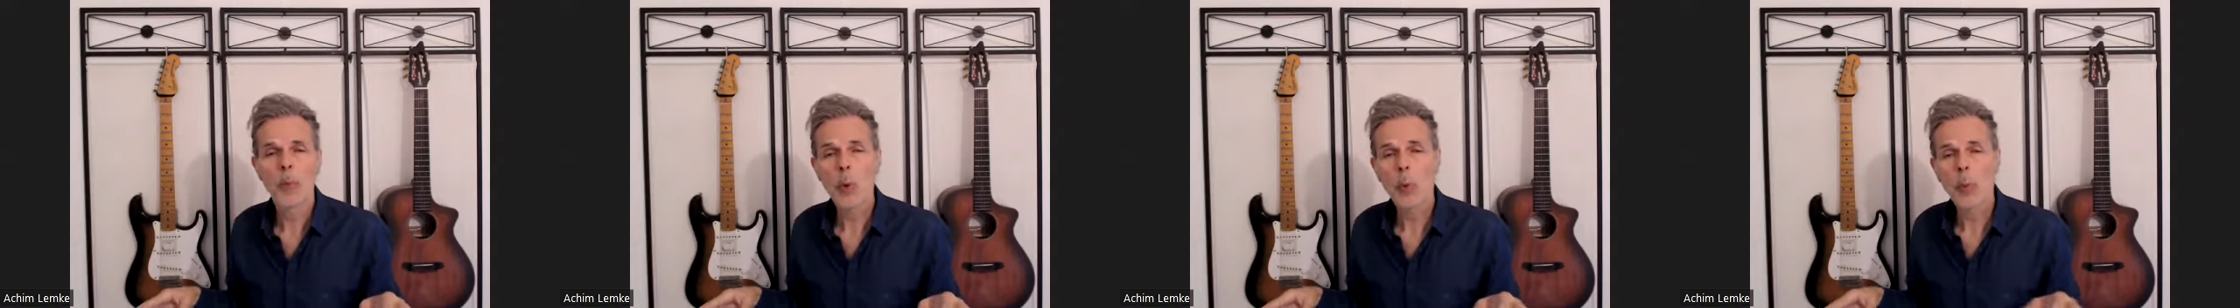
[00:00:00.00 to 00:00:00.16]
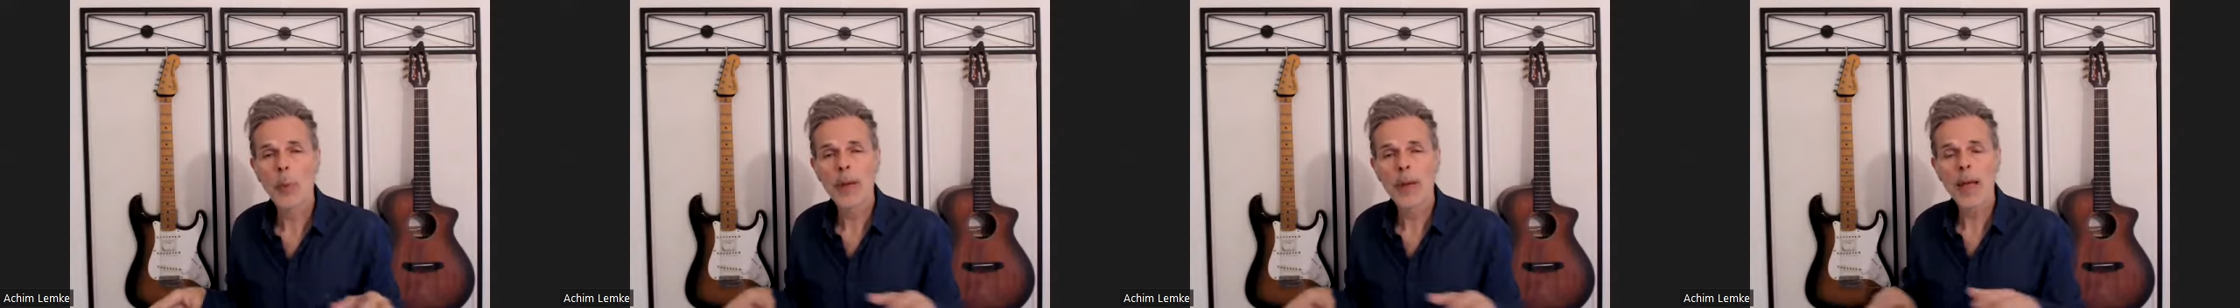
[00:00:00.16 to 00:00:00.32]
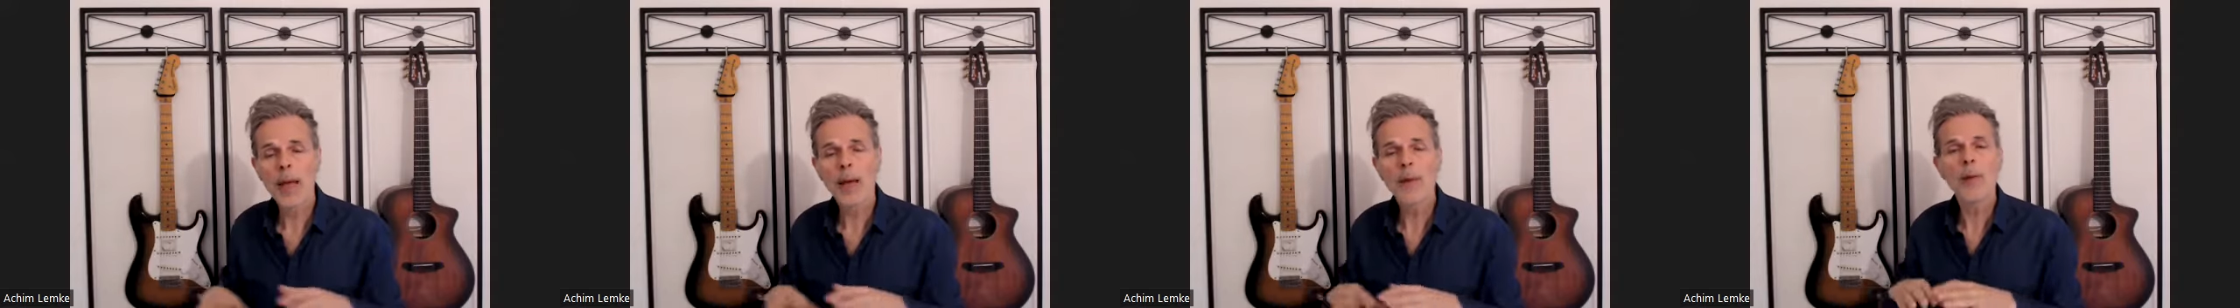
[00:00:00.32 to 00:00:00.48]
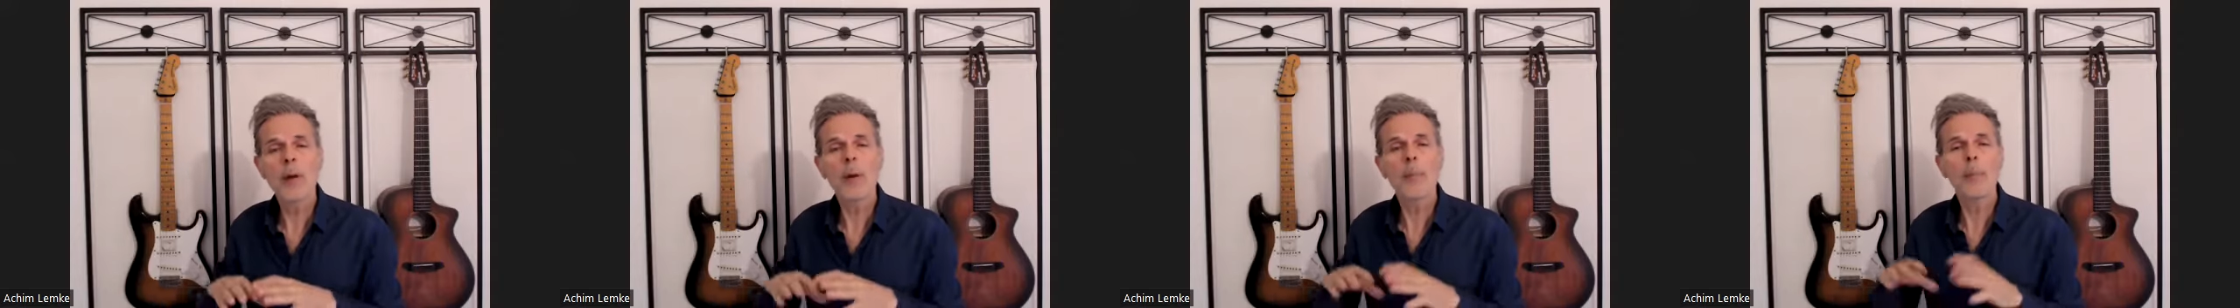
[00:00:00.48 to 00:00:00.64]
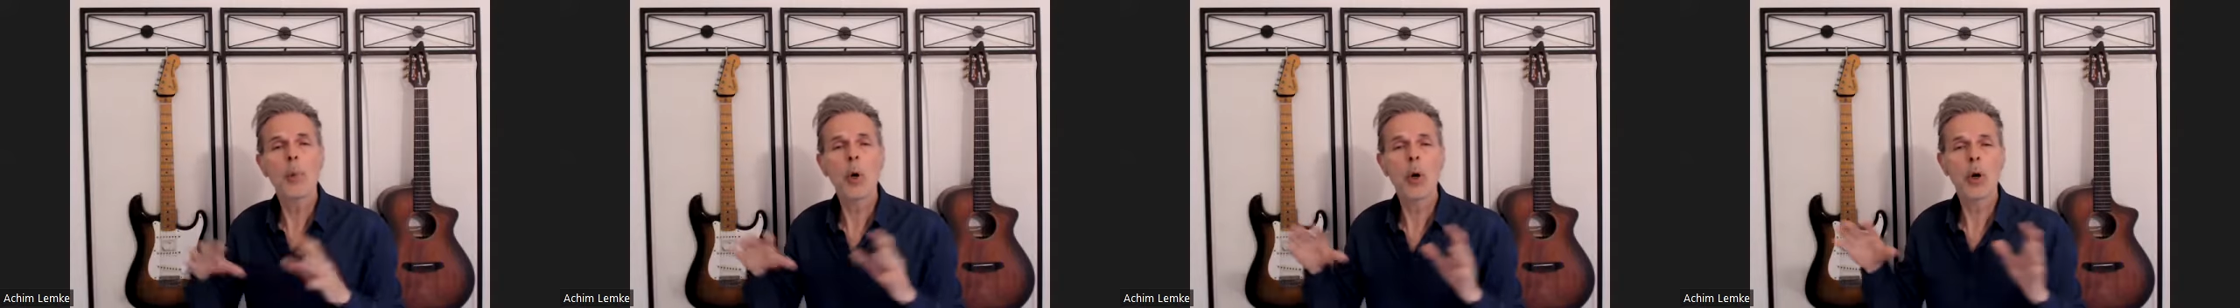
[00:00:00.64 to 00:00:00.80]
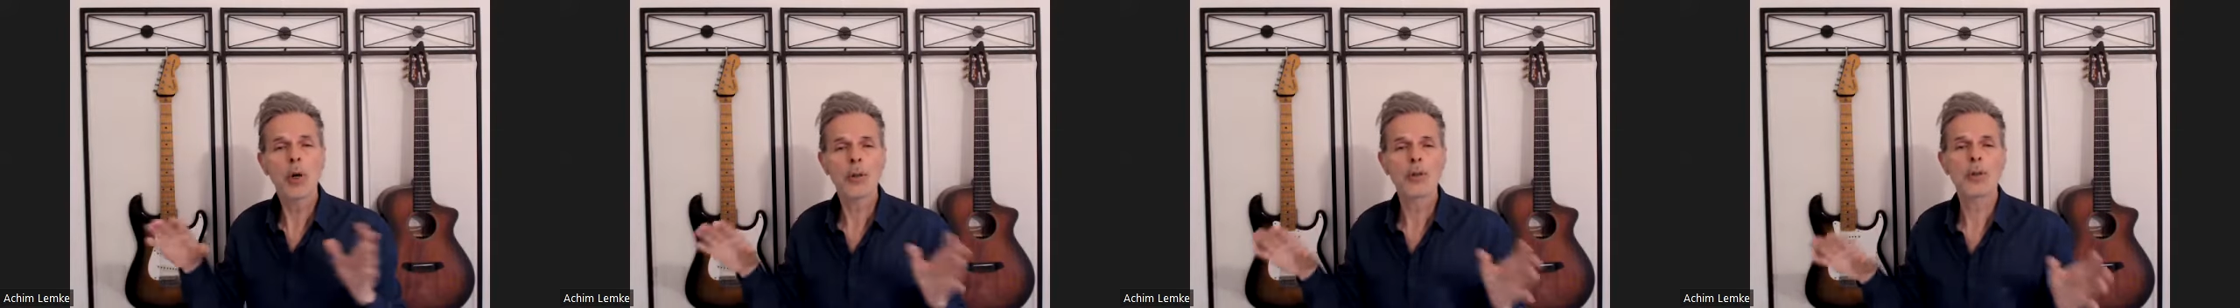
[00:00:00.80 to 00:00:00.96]
Whenever
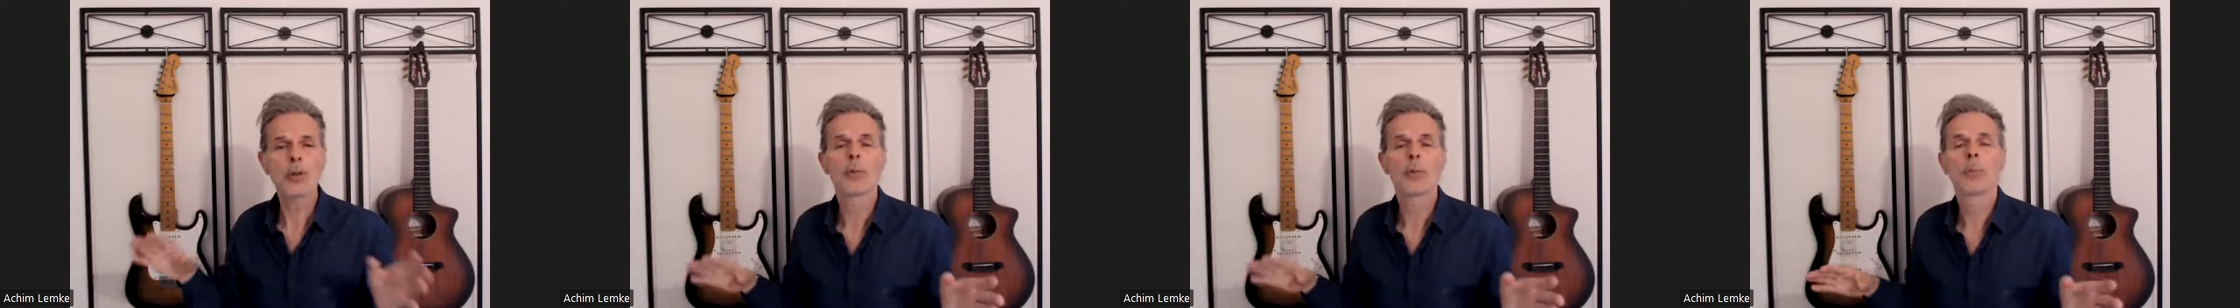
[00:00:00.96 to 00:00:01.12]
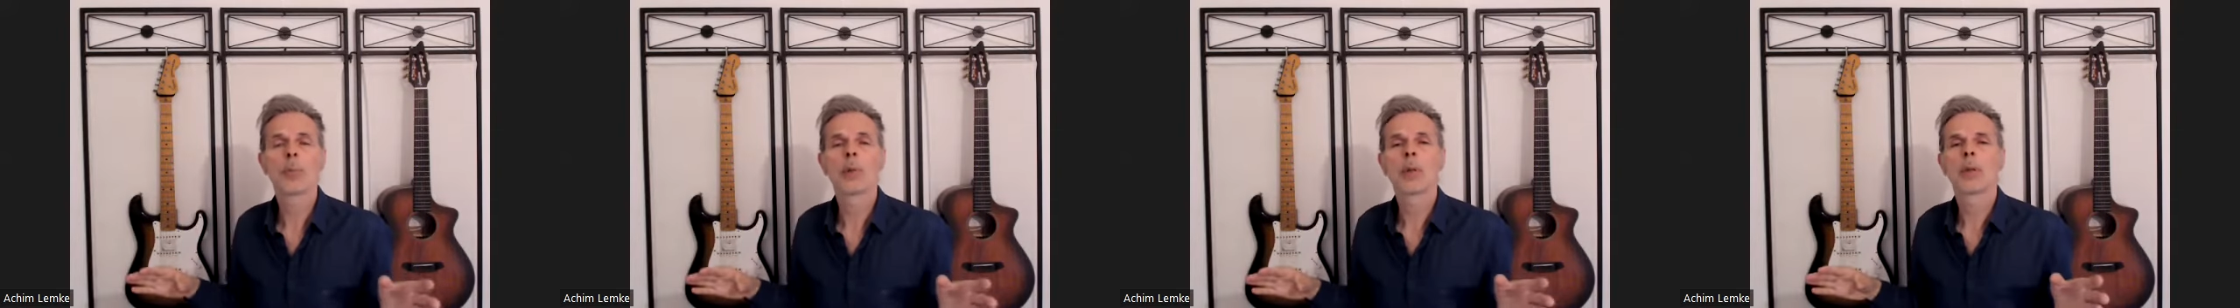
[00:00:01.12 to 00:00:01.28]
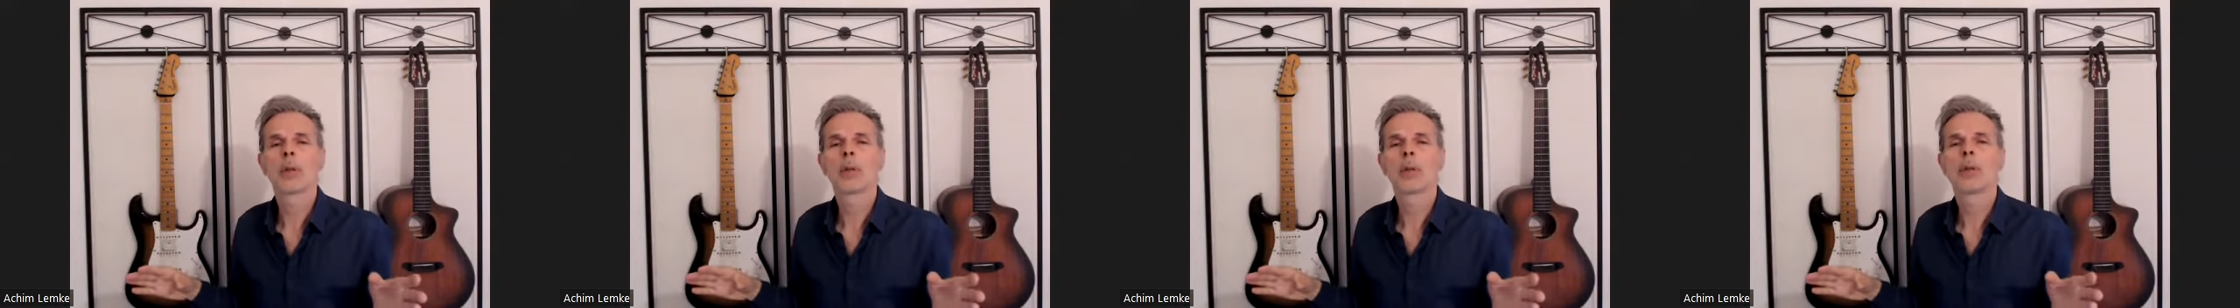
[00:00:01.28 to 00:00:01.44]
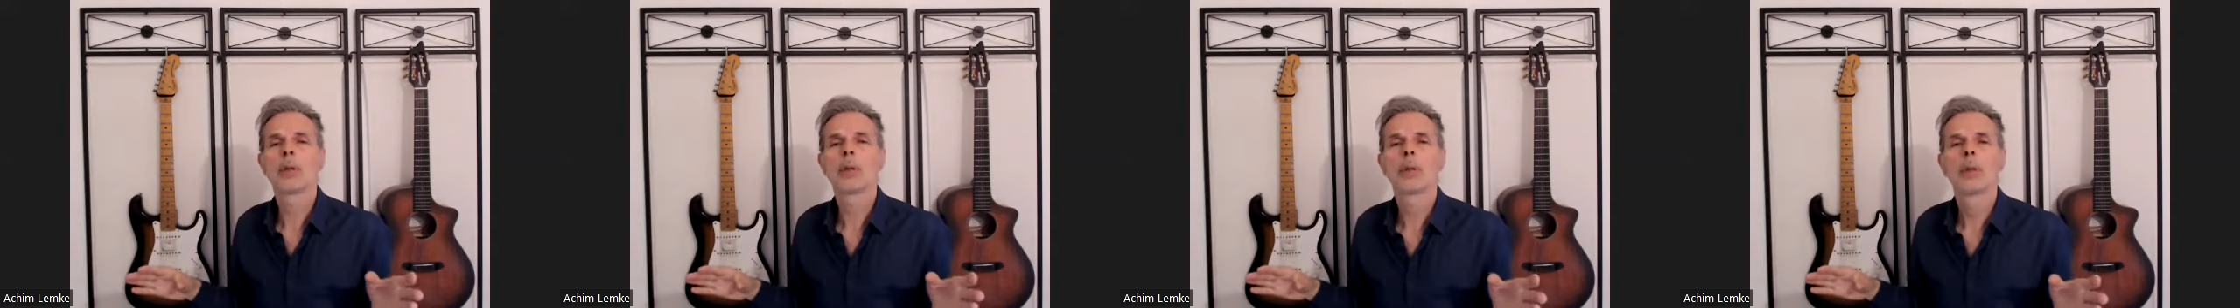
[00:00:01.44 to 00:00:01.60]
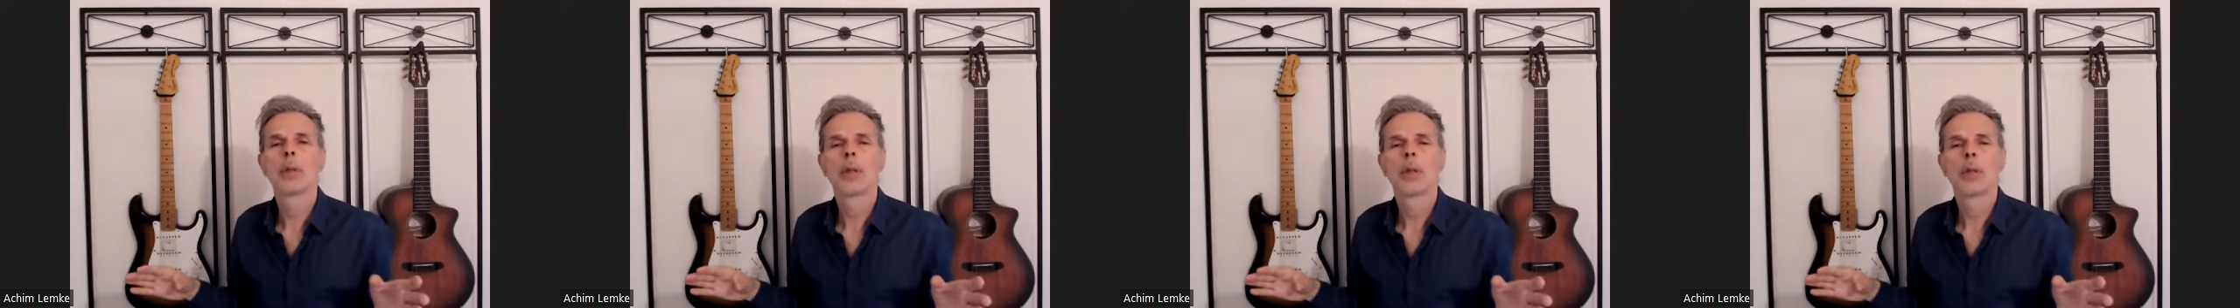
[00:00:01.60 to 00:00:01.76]
possible,